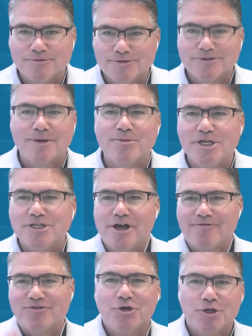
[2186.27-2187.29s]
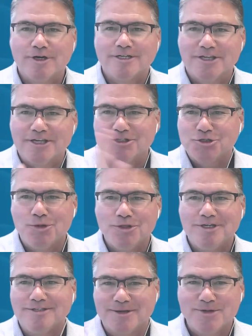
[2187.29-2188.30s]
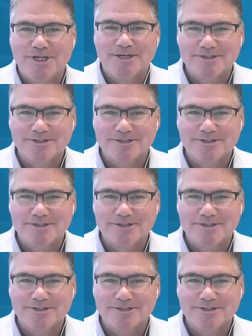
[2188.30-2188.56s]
Somebody isn't off the hook because they sold it, and somebody else